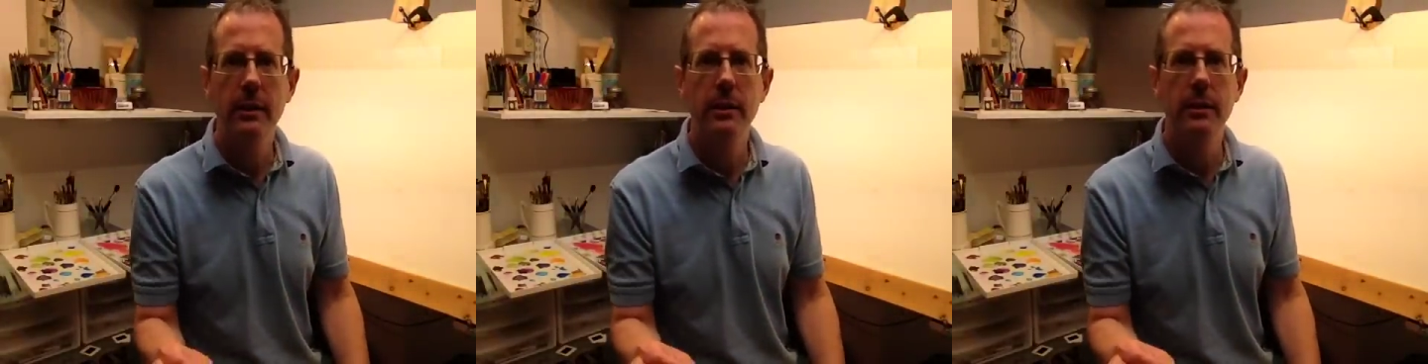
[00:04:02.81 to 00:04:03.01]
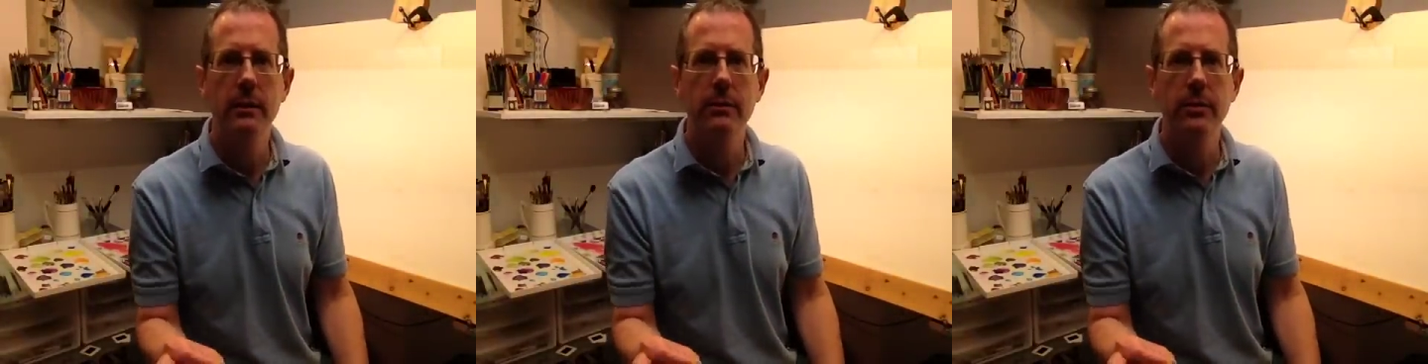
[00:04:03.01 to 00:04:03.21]

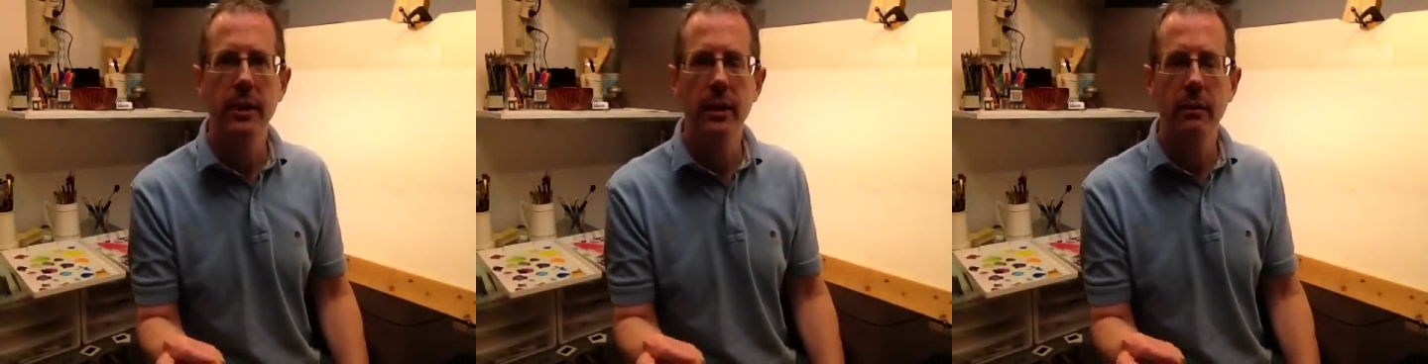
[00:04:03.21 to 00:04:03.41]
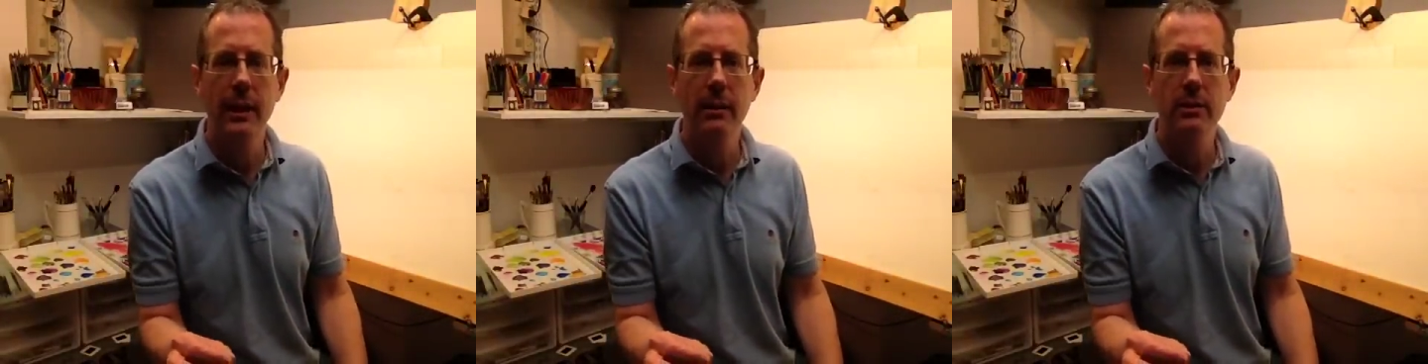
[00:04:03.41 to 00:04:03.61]
to
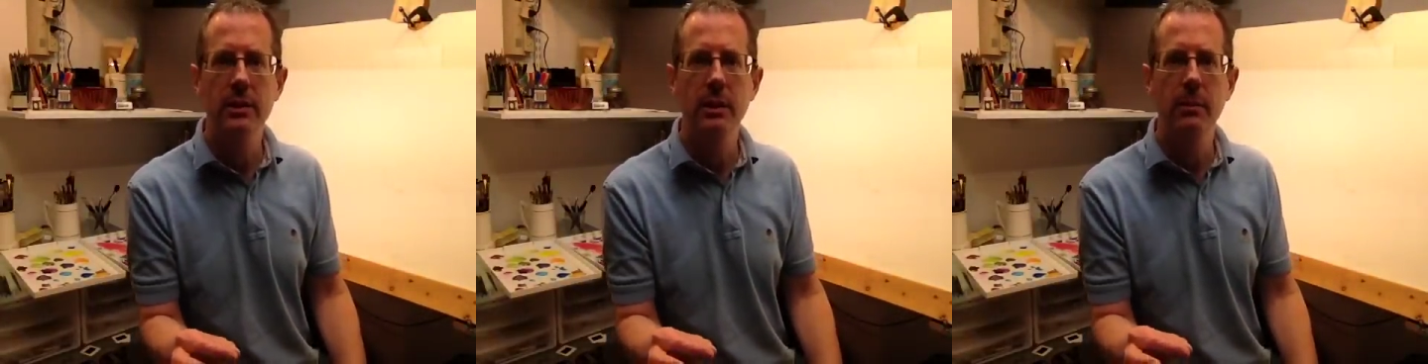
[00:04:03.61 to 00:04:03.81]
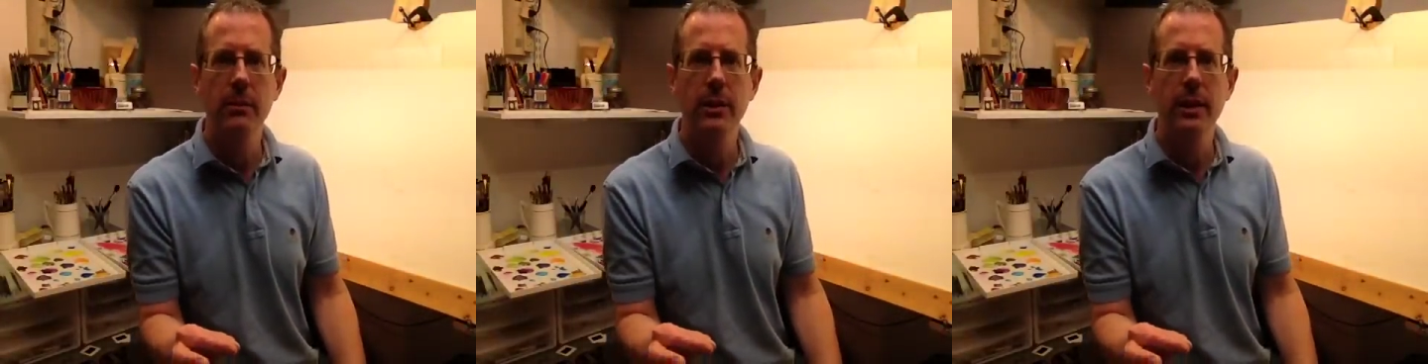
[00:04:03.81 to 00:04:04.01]
figure out
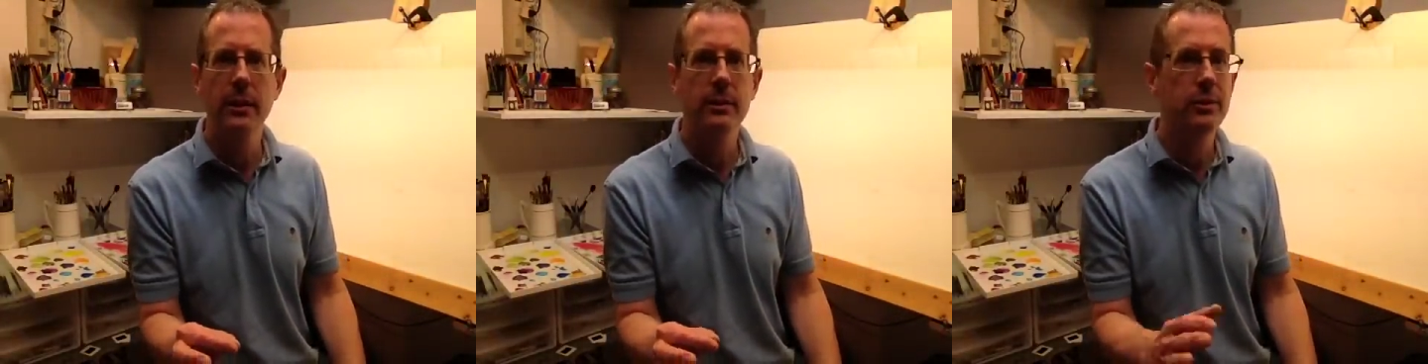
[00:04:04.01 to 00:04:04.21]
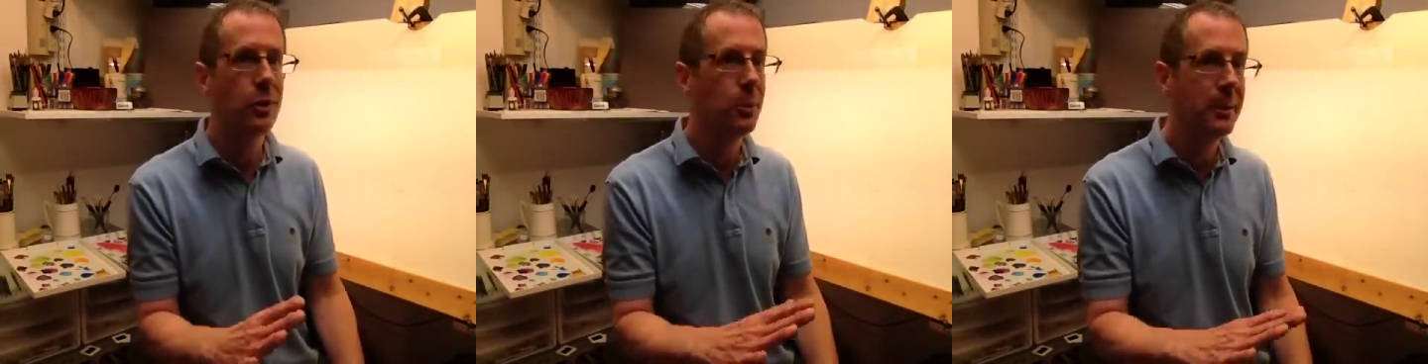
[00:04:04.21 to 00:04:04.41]
some
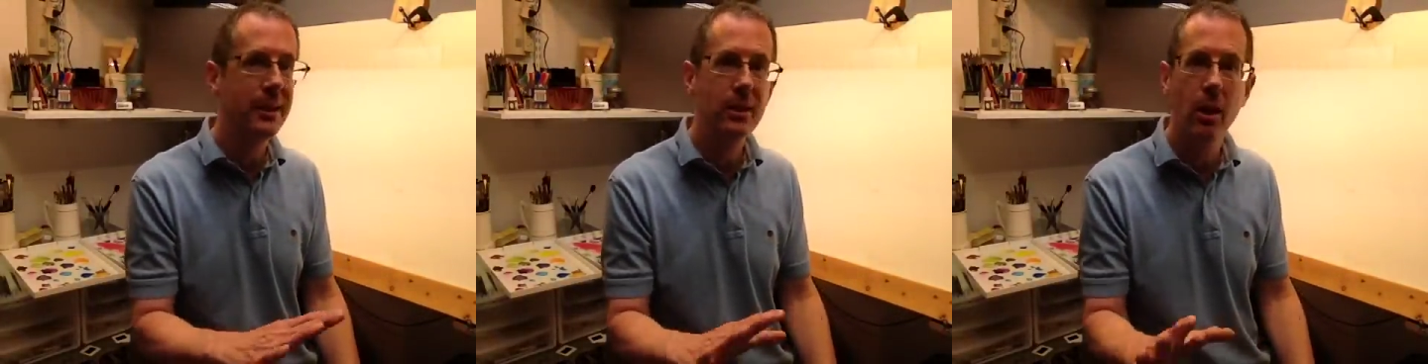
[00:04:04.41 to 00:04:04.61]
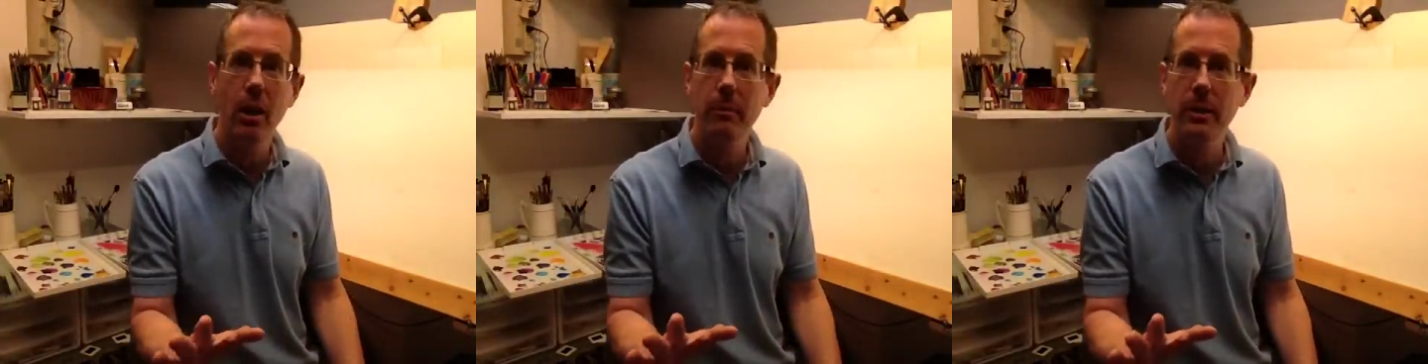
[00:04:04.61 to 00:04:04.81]
things. Nobody taught